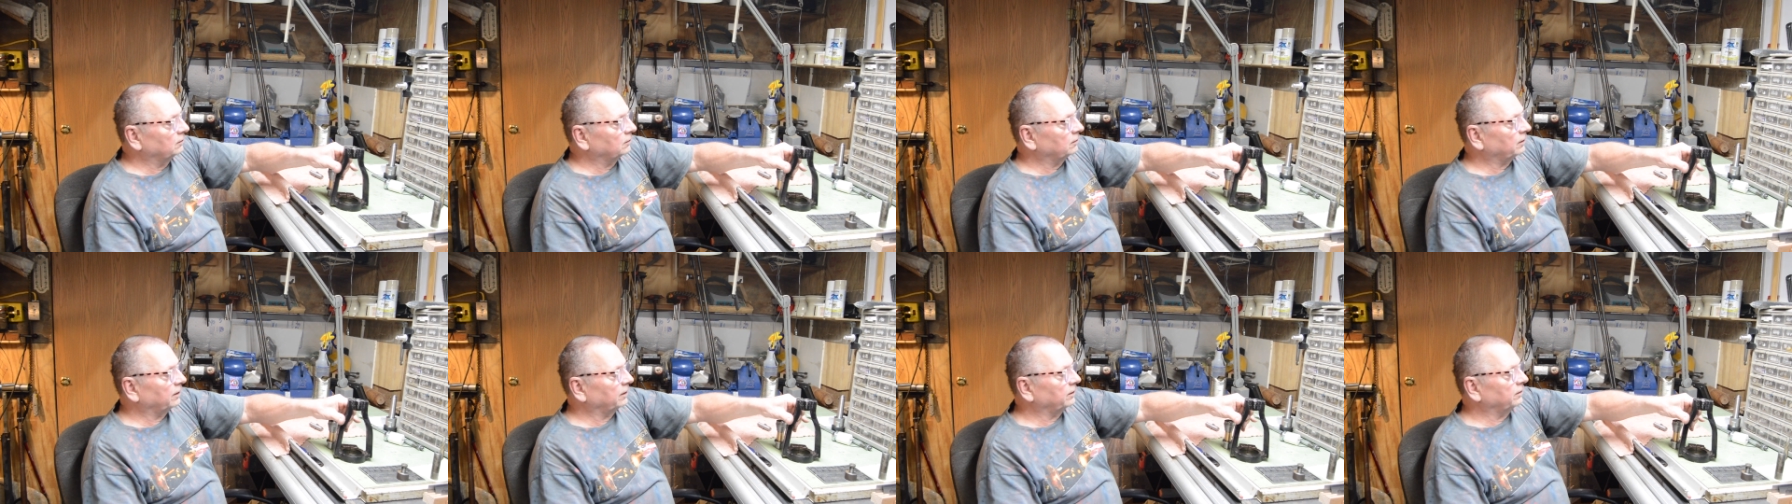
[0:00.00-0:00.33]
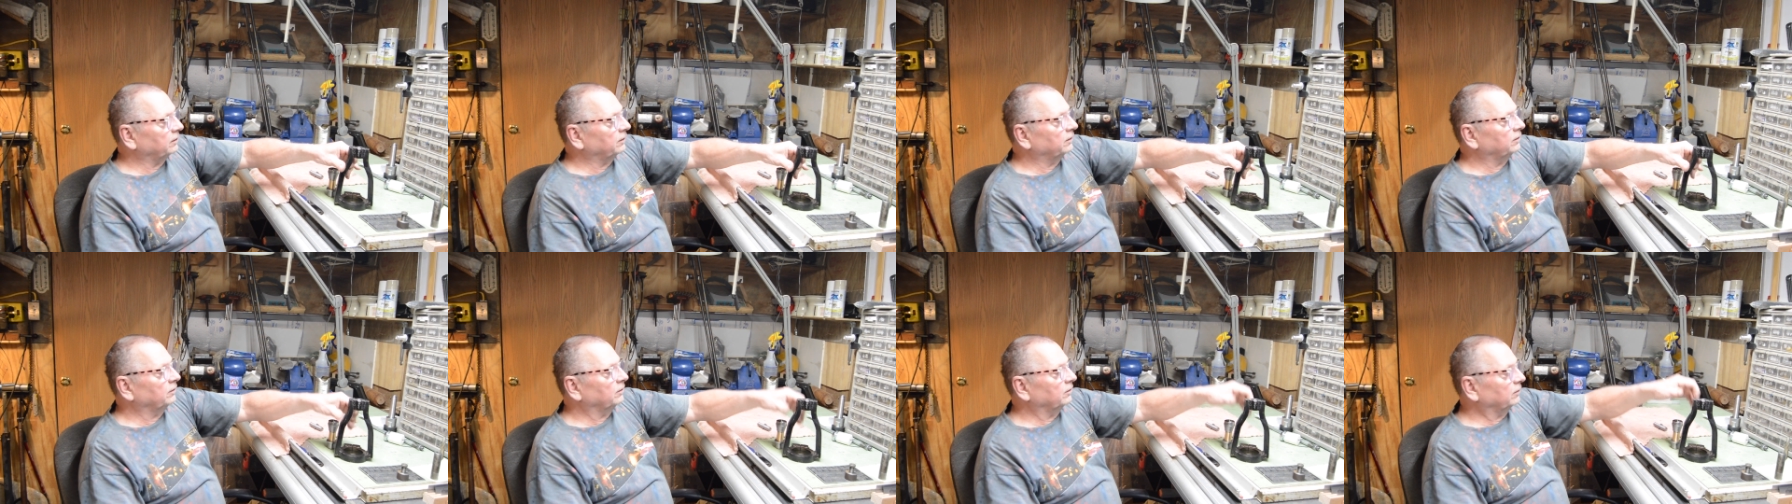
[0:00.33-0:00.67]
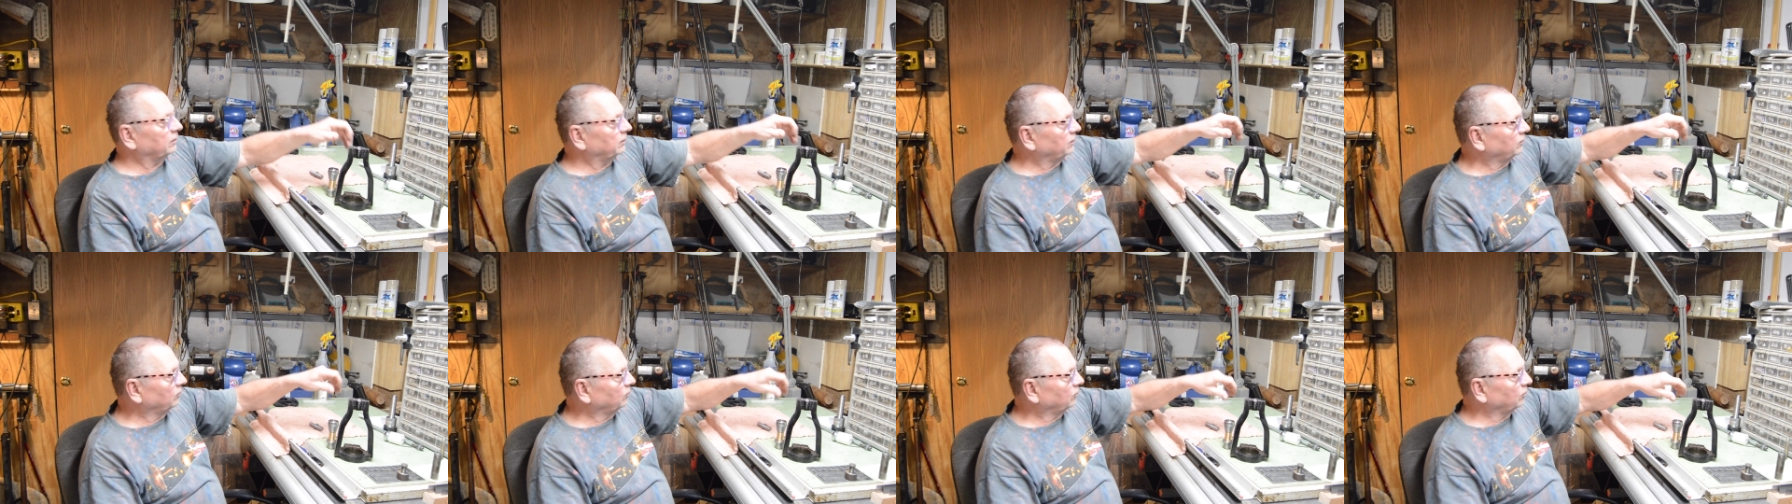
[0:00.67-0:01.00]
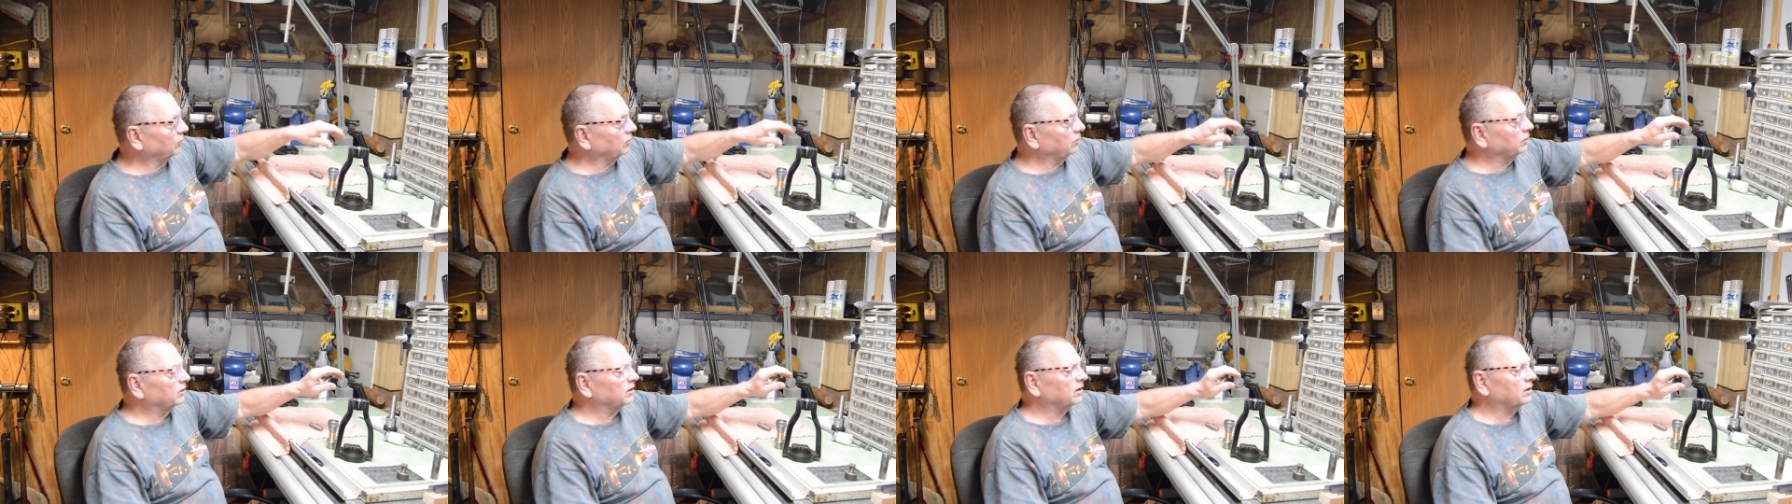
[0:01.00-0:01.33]
Okay, in, in
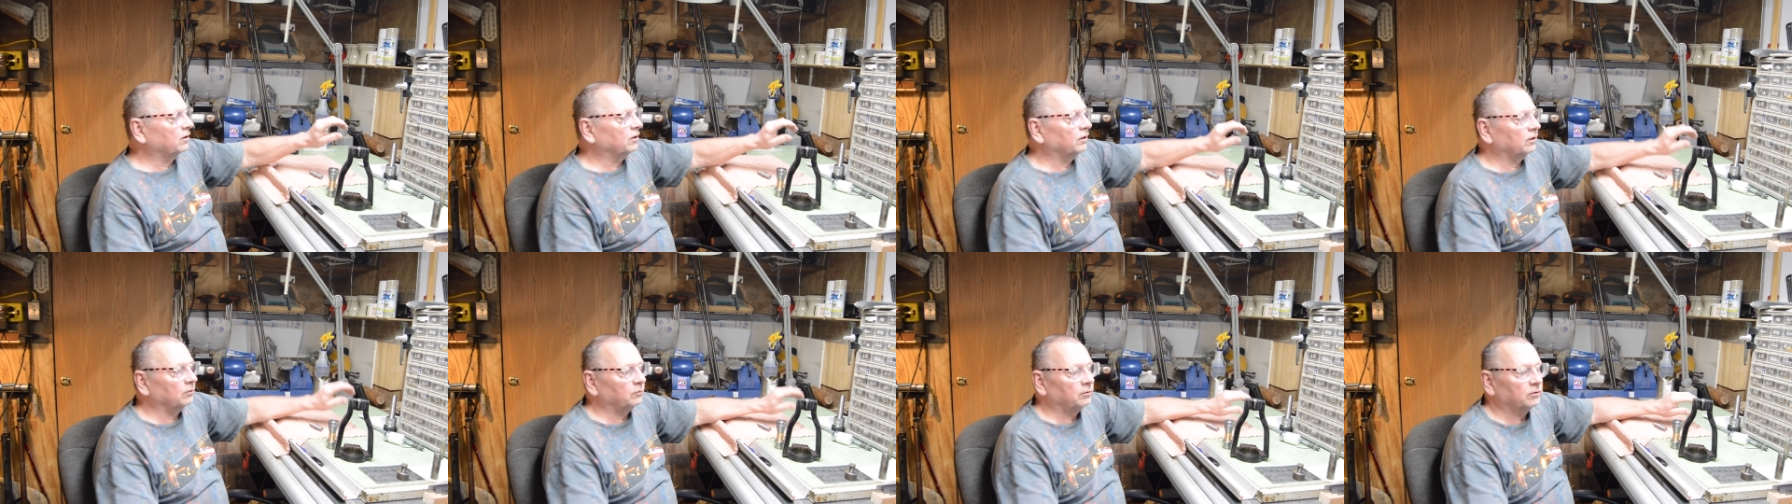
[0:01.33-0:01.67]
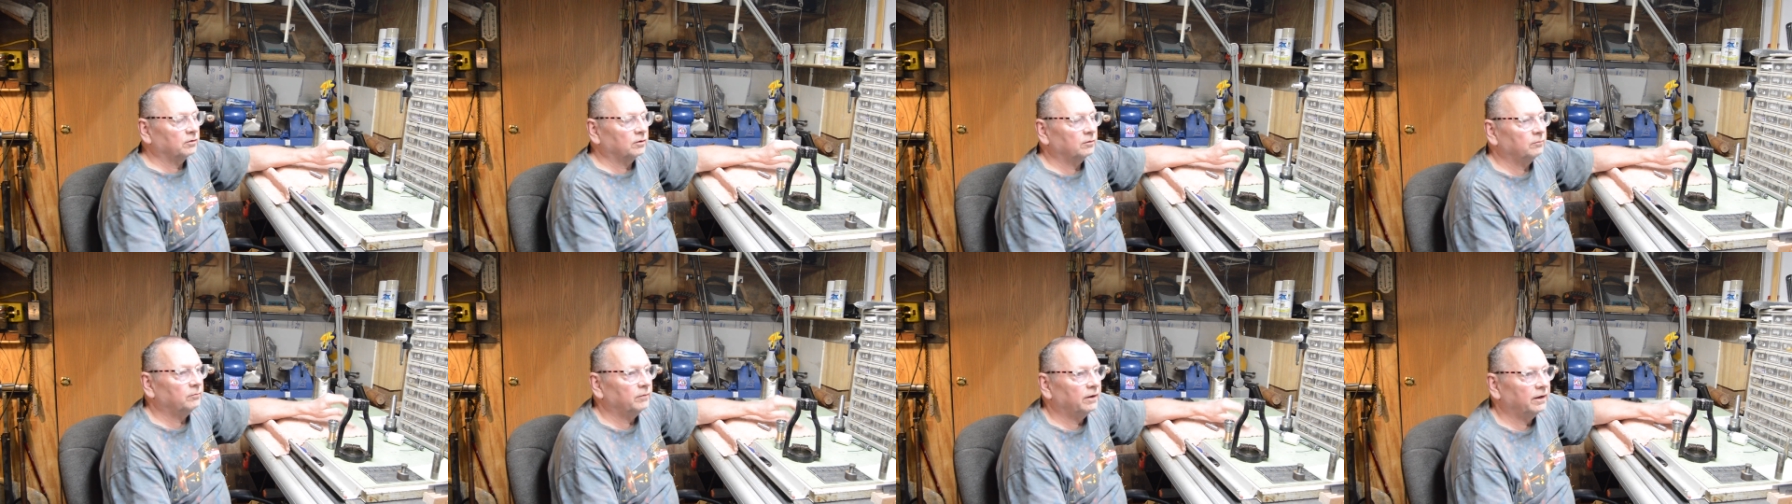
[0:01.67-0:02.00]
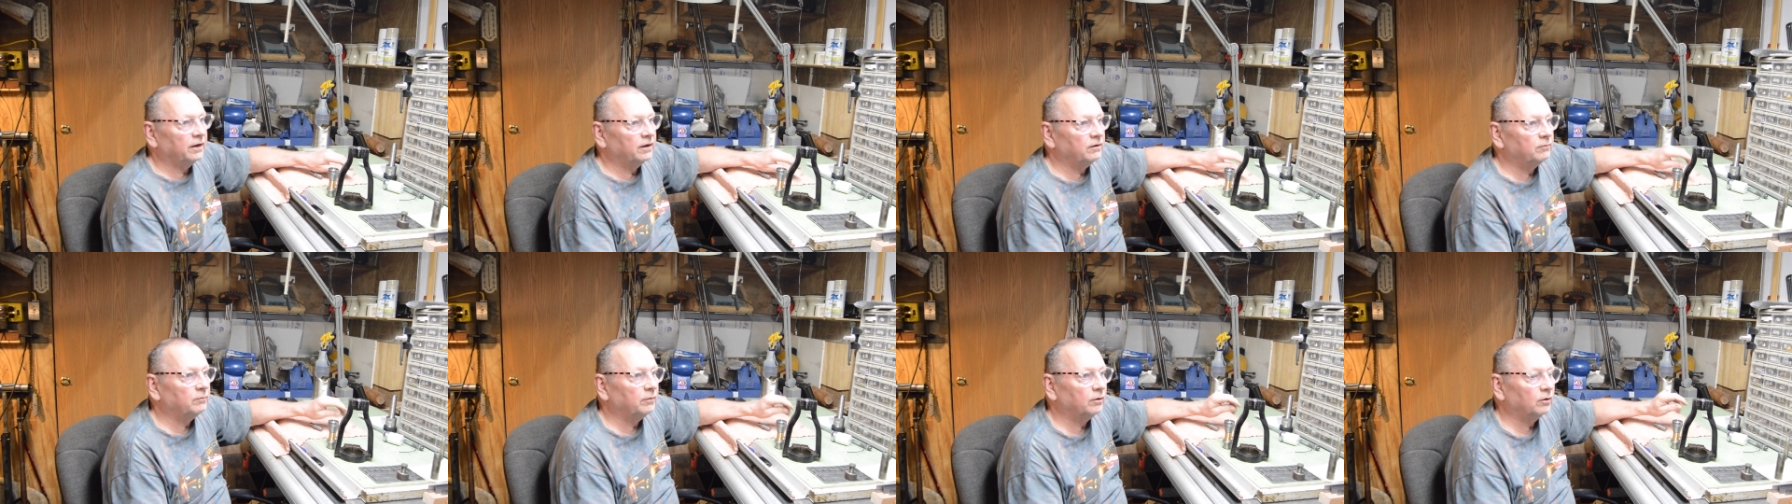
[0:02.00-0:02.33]
order to cut with an end